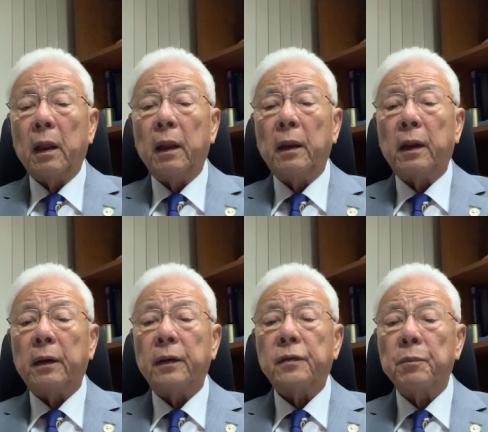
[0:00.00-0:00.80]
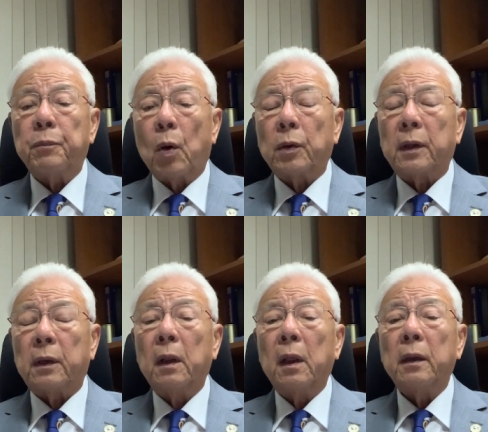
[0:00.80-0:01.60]
it is
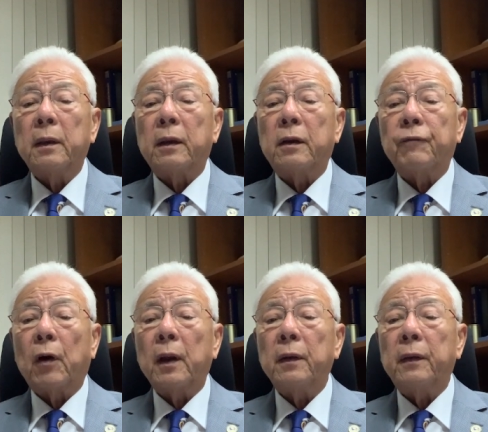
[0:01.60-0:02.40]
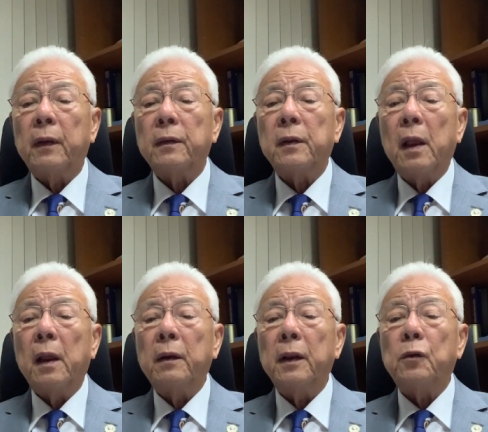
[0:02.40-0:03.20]
important that the volunteers
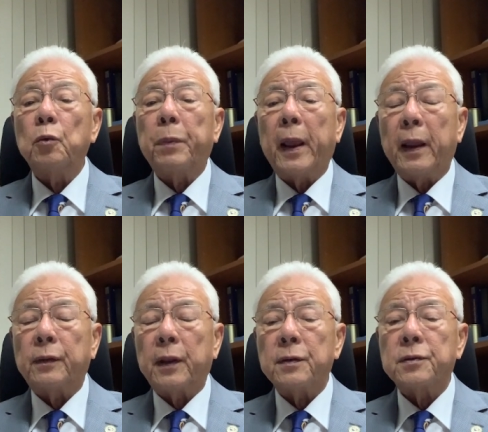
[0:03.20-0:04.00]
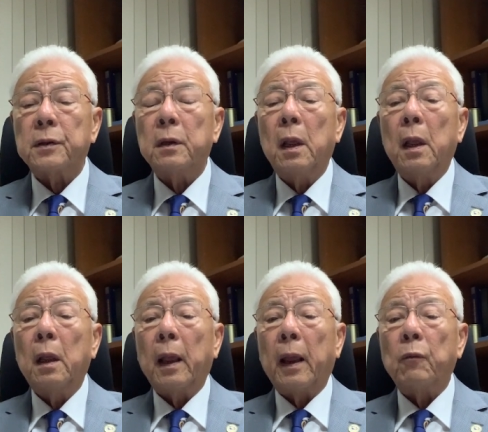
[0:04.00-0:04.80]
need to pay attention
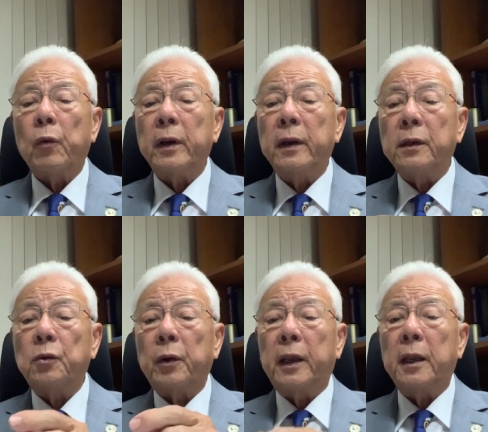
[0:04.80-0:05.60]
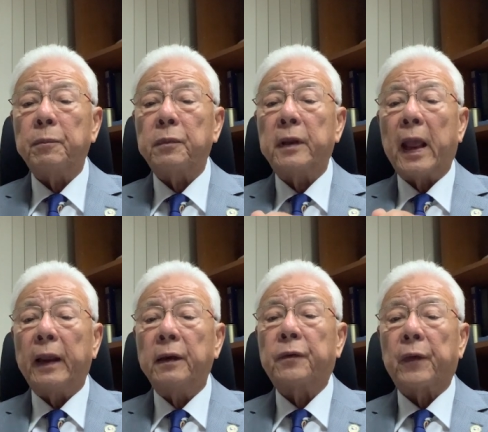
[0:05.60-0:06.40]
and we need to keep their
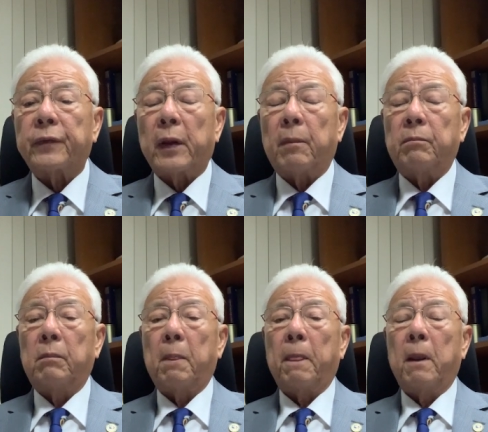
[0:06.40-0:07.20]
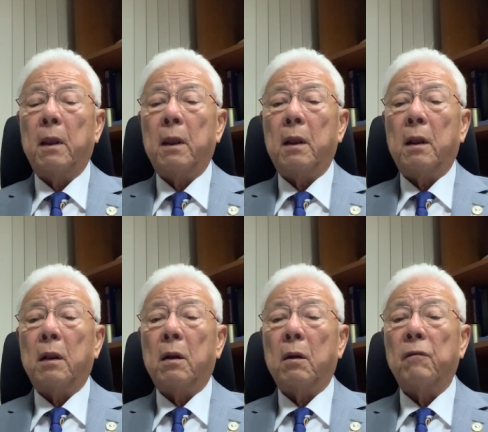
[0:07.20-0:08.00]
interest up.
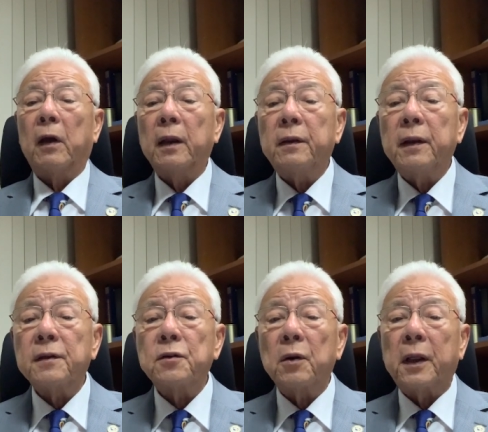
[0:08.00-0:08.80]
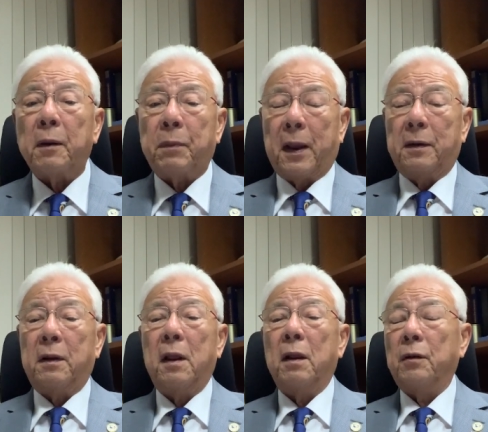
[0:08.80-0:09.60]
Volunteers don't get paid.
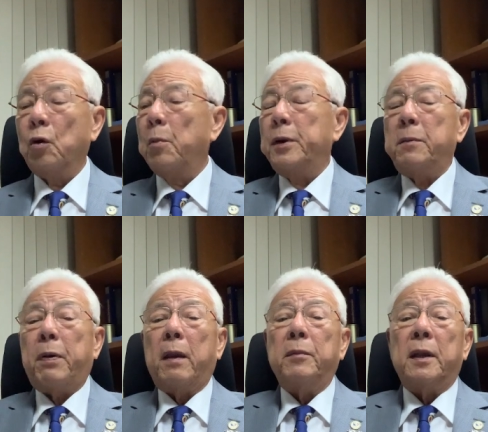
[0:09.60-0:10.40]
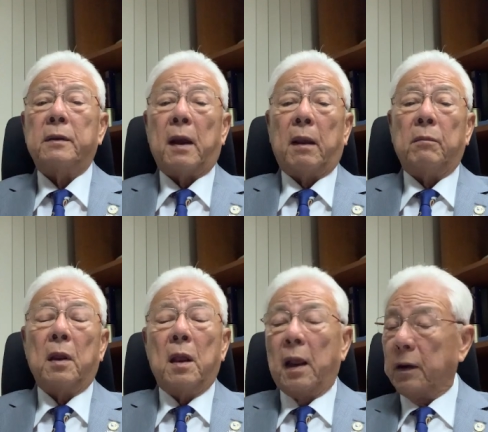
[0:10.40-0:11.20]
Nobody pay me a dime,
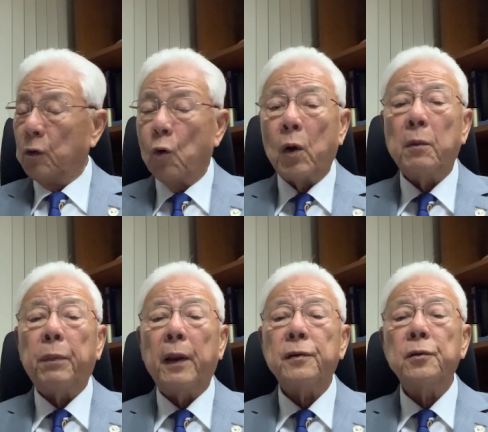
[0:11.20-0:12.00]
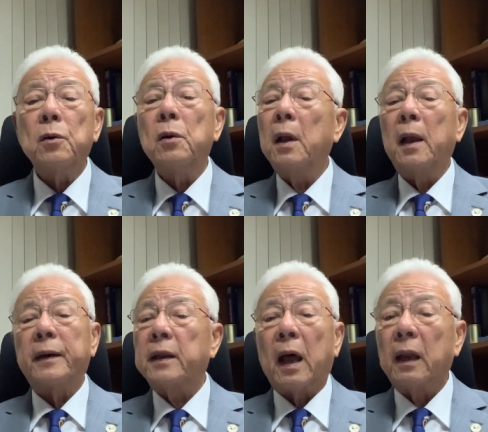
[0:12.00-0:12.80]
and no one pays you a
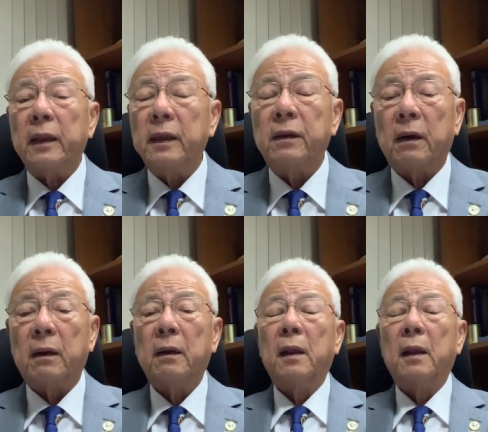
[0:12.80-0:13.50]
dollar either